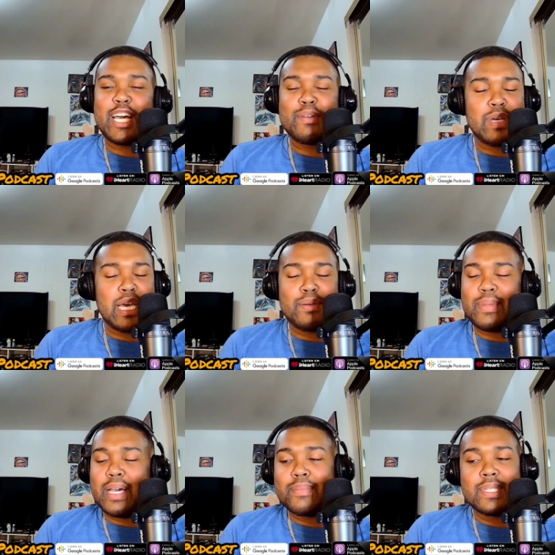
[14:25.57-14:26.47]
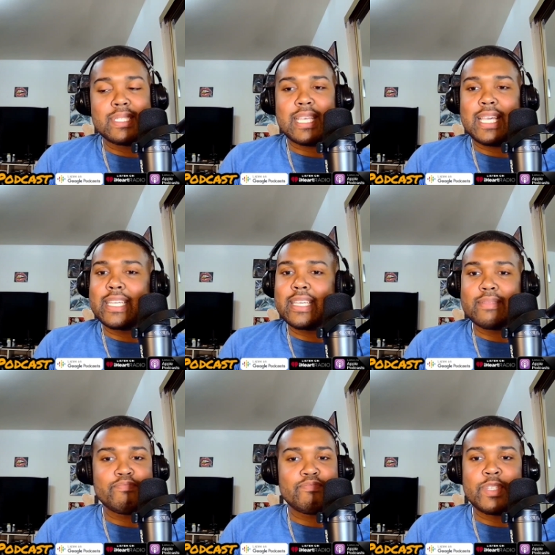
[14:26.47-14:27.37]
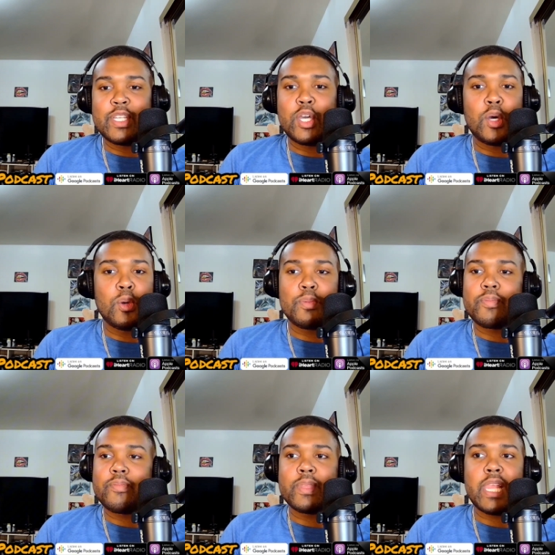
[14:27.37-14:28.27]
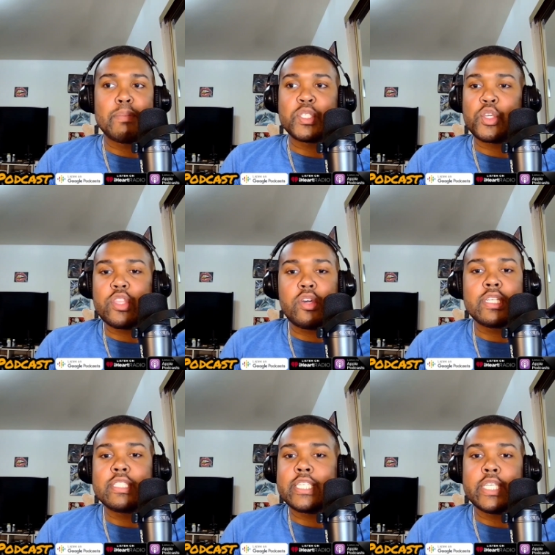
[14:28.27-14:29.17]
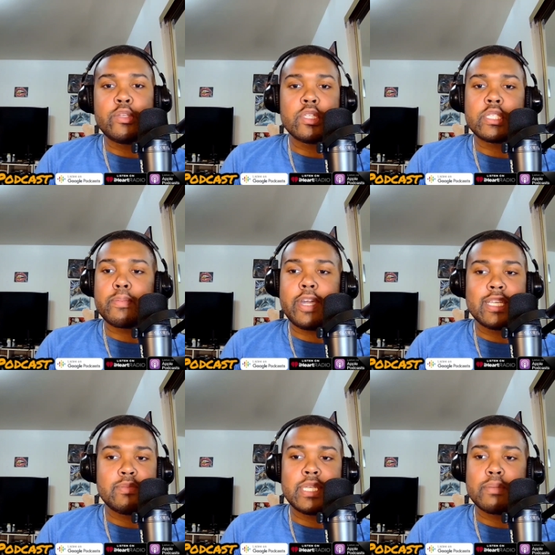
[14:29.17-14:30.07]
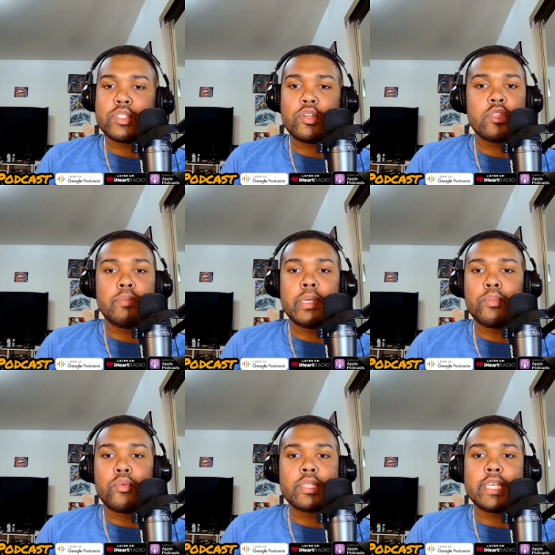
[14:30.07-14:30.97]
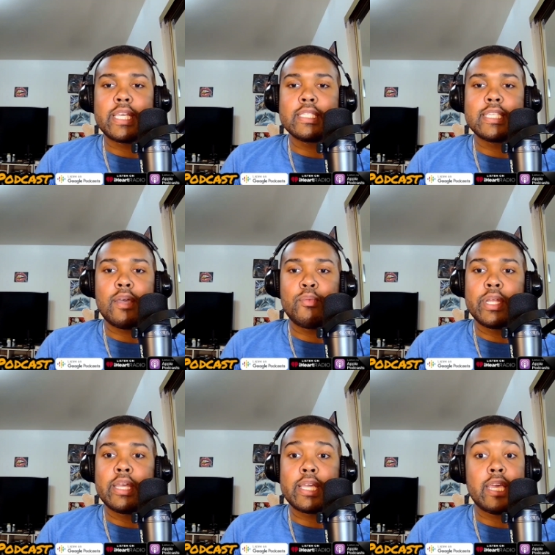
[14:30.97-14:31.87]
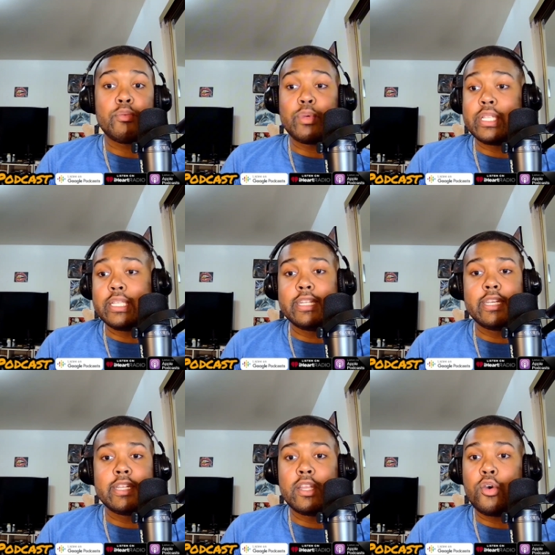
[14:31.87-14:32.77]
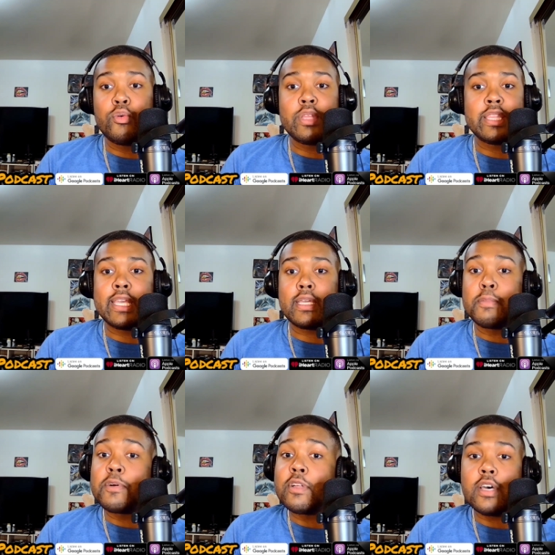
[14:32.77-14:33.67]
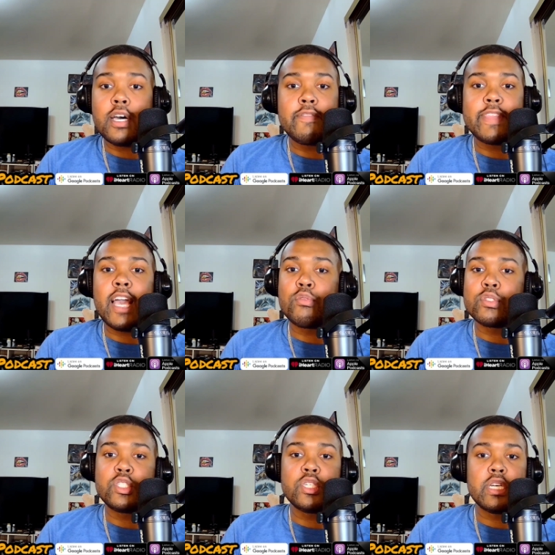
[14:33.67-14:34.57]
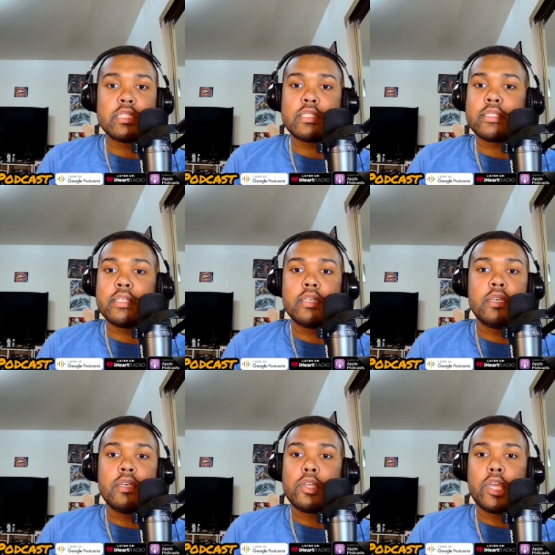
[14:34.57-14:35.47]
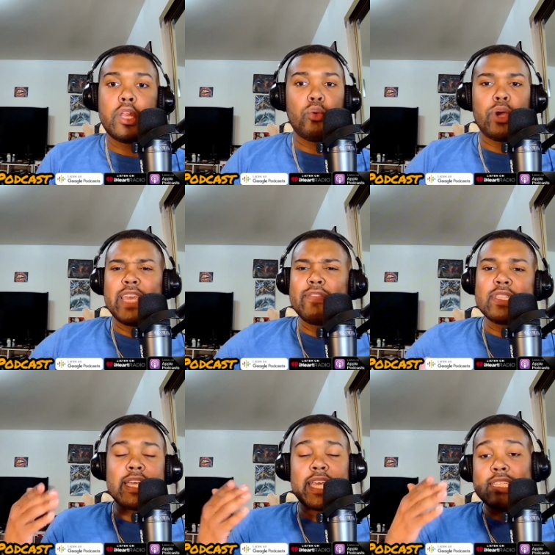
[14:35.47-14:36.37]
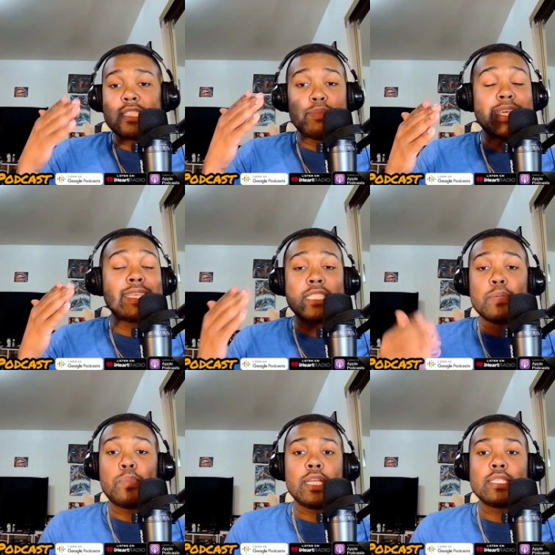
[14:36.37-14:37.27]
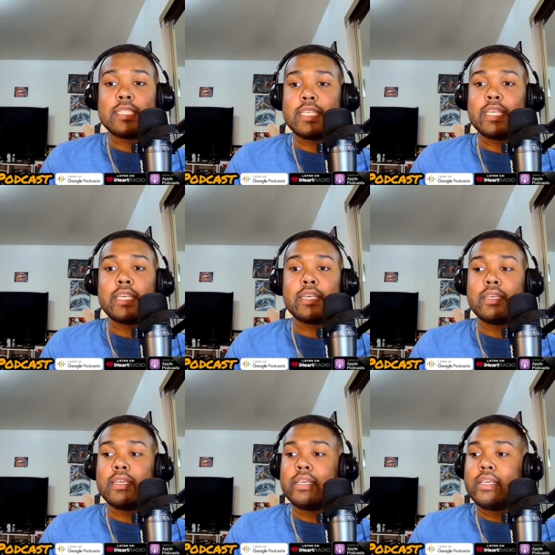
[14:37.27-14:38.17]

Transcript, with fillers: I'm I'm I'm just like you know. I'm sure they'll continue to surprise me. I'm sure there'll be more things that we again we didn't know that they could pull off. That was just you know even again something as simple as seeing